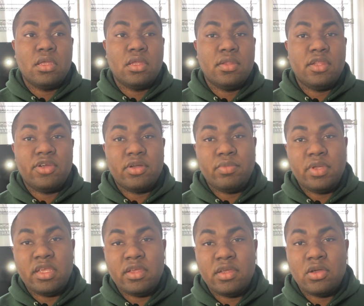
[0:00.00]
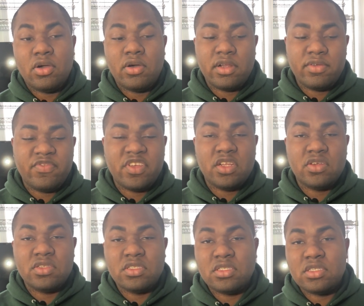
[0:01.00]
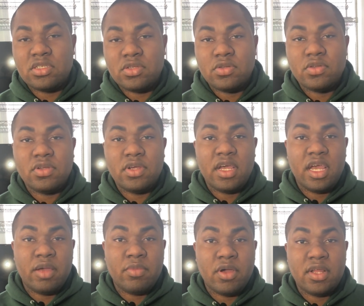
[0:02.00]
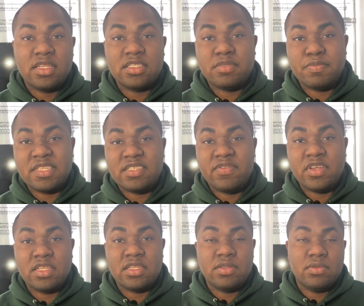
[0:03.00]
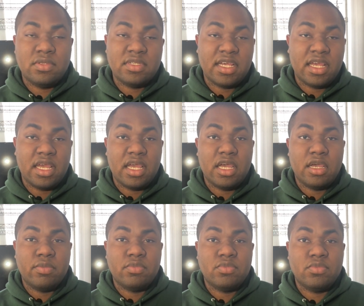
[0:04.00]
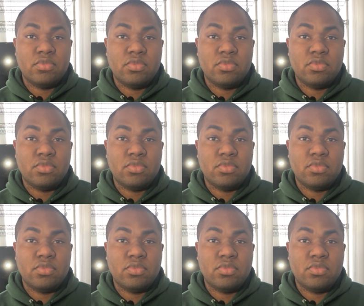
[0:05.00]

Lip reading: There will be other videos at specific time